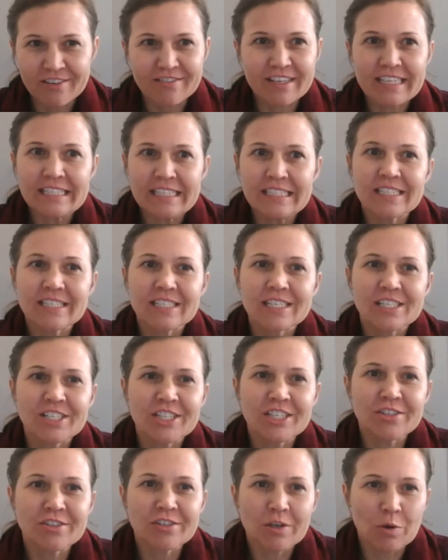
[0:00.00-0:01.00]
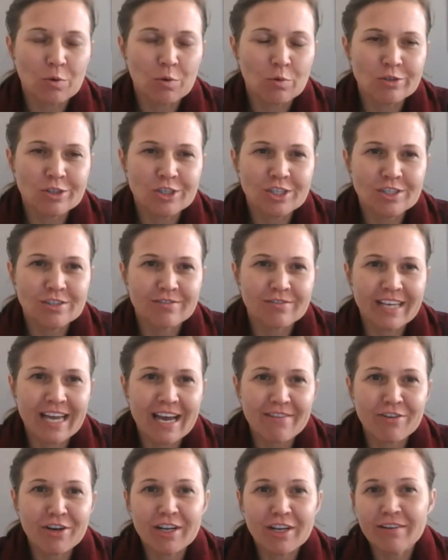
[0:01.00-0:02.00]
the Institute launched the
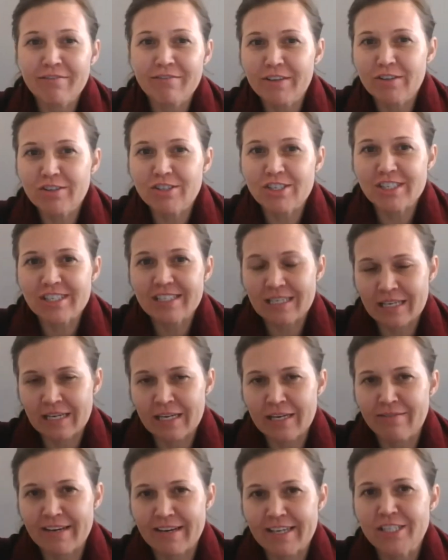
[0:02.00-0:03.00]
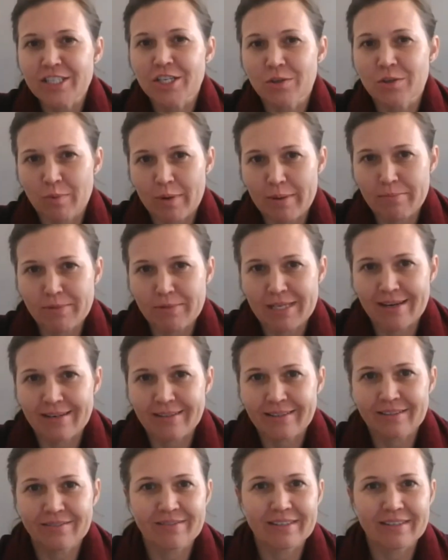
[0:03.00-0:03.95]
African Futures and Innovation website